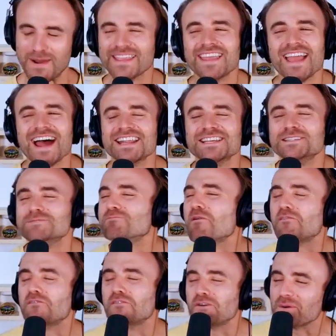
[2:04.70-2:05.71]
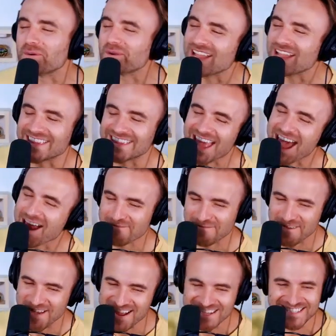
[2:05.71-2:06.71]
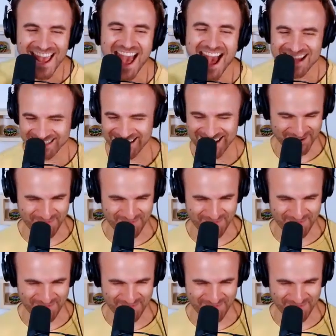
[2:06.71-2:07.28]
Yetis, before we hit that fantastic